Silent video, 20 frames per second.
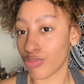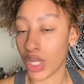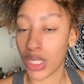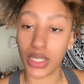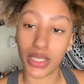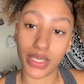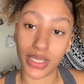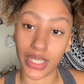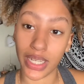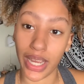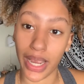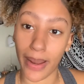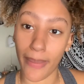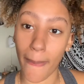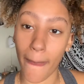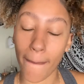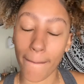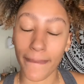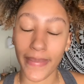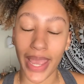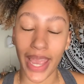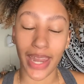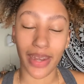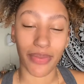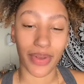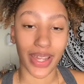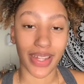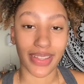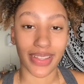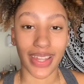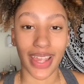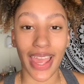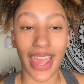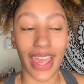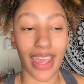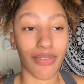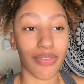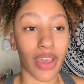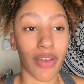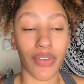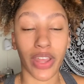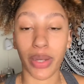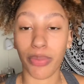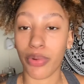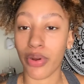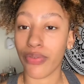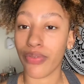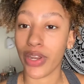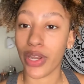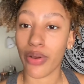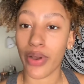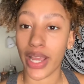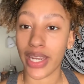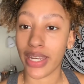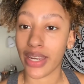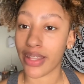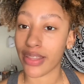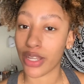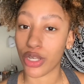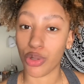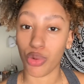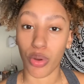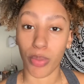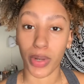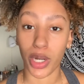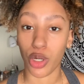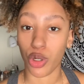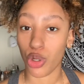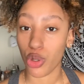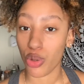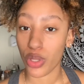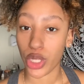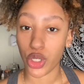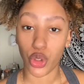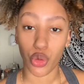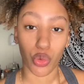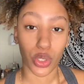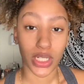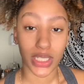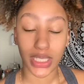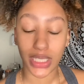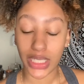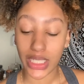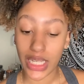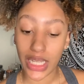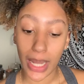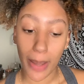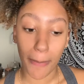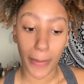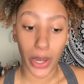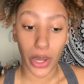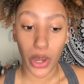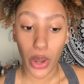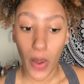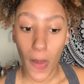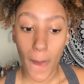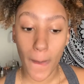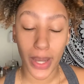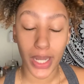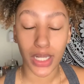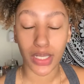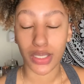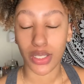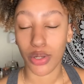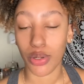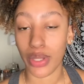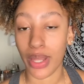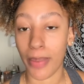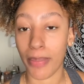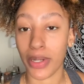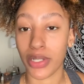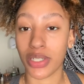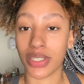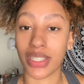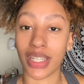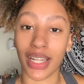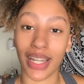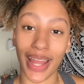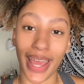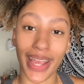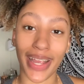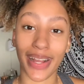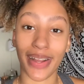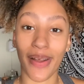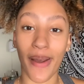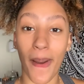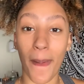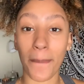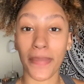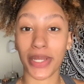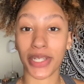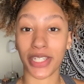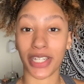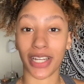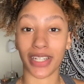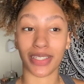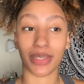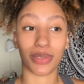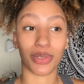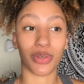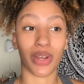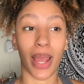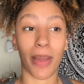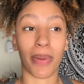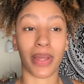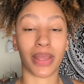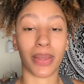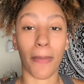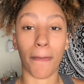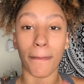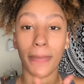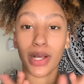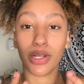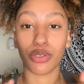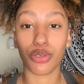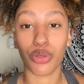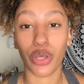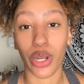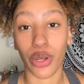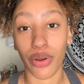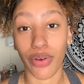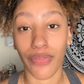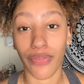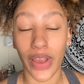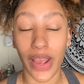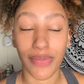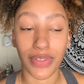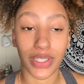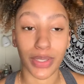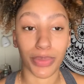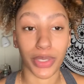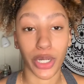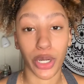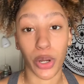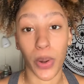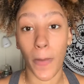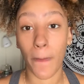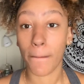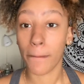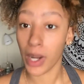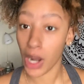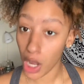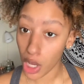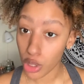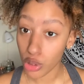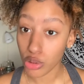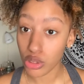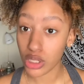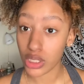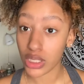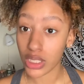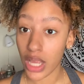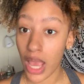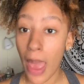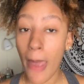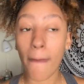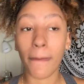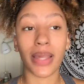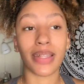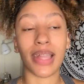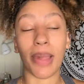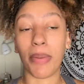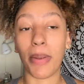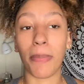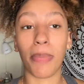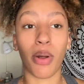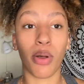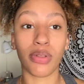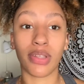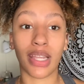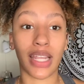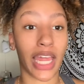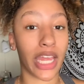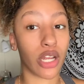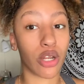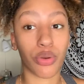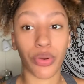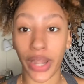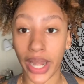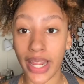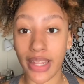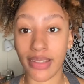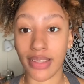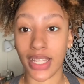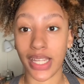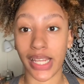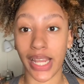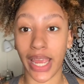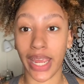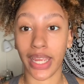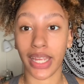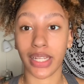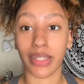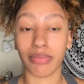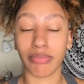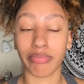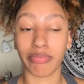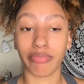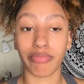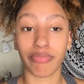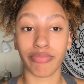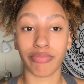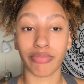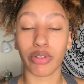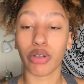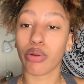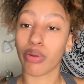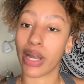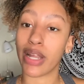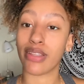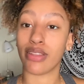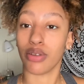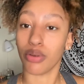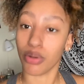So yeah, anyways, if you have any more video ideas that you want me to do, that you want to see, let me know. But until then, make sure to like, comment, share, subscribe, hit the bell so you get notified every time your girl posts, because I've been posting like crazy, like crazy.